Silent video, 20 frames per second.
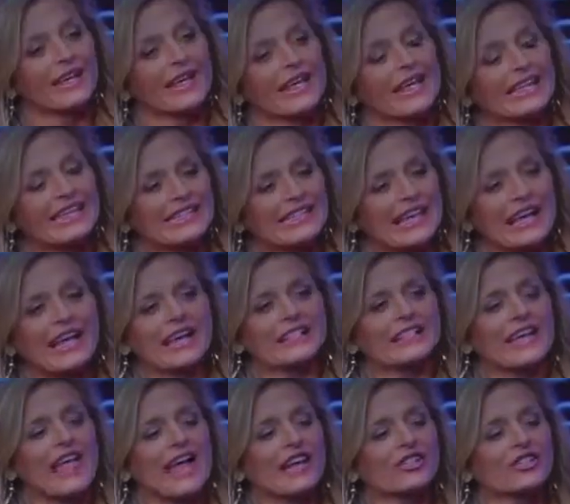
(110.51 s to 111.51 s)
It does.
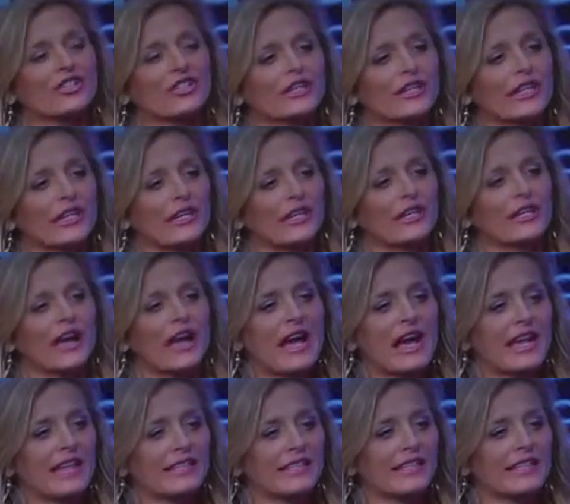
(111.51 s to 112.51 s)
Actually,
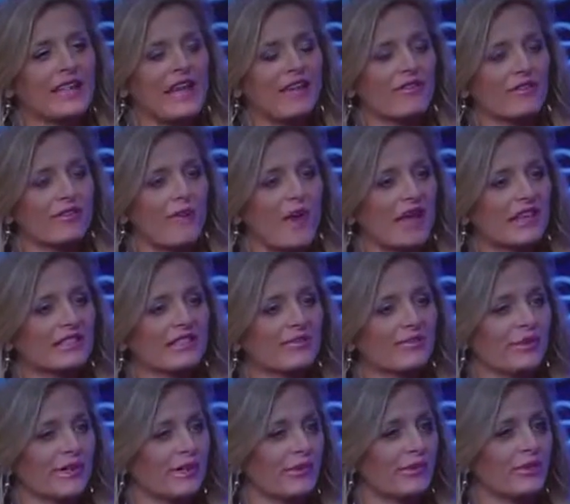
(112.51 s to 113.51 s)
I did have a past of
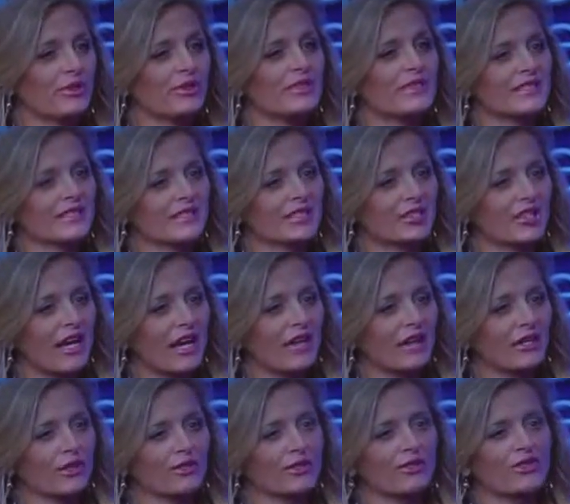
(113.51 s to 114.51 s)
being abused as a
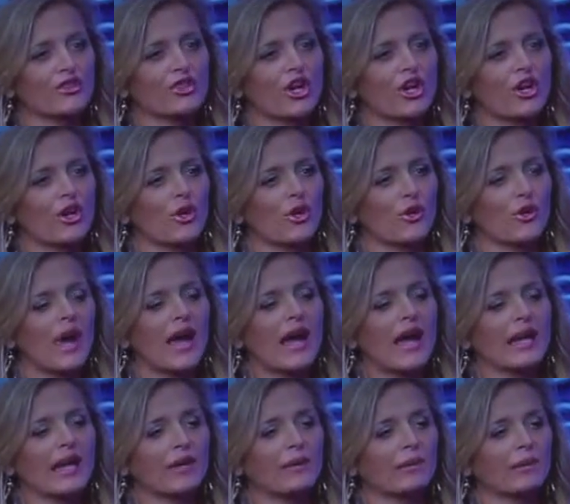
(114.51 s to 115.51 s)
child, so
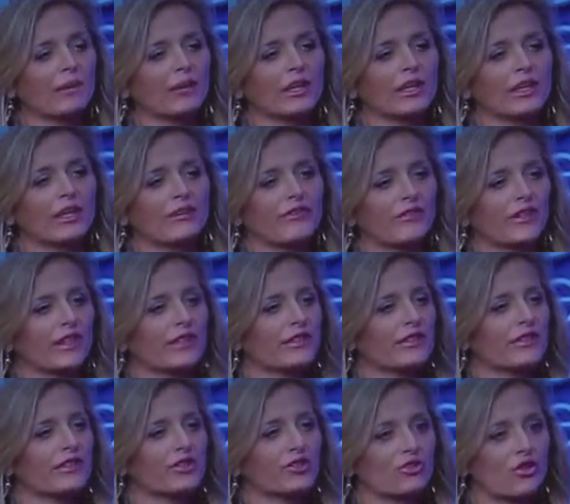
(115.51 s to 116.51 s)
I really felt
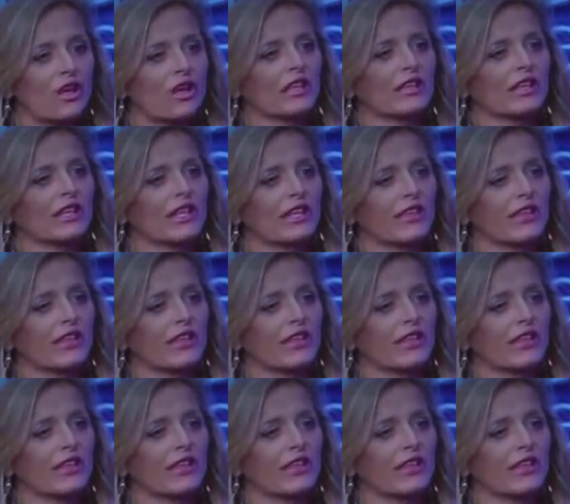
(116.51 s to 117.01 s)
strongly